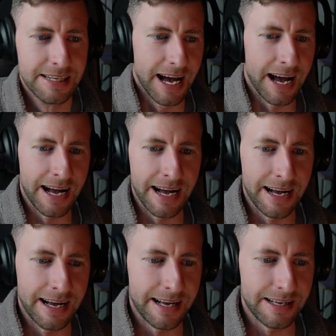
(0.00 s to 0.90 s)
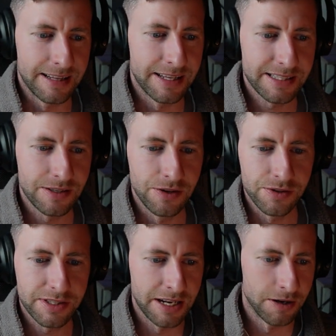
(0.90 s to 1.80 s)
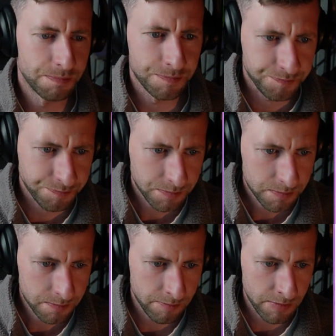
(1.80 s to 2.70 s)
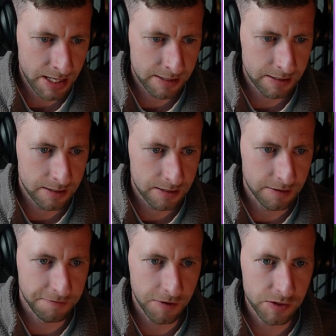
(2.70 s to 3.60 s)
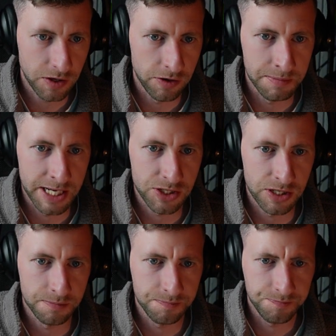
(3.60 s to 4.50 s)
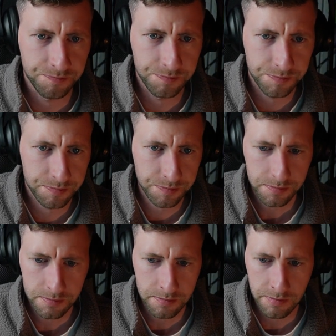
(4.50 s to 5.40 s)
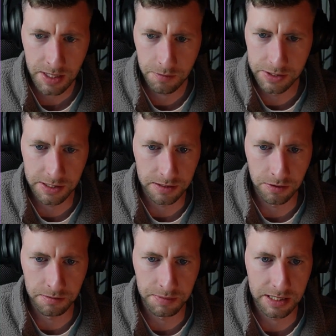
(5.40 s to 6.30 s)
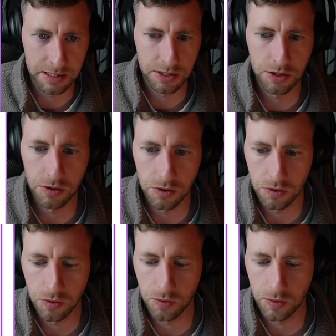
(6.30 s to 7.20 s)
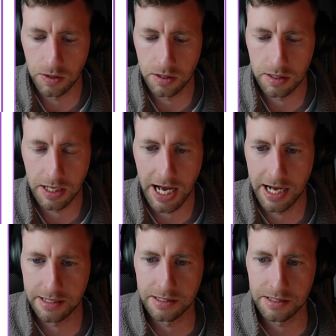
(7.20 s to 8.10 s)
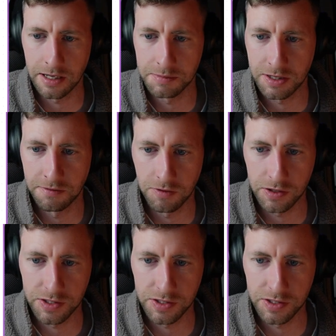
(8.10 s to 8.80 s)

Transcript: Let's go set up the first automation, which is going to be to add the time to convert.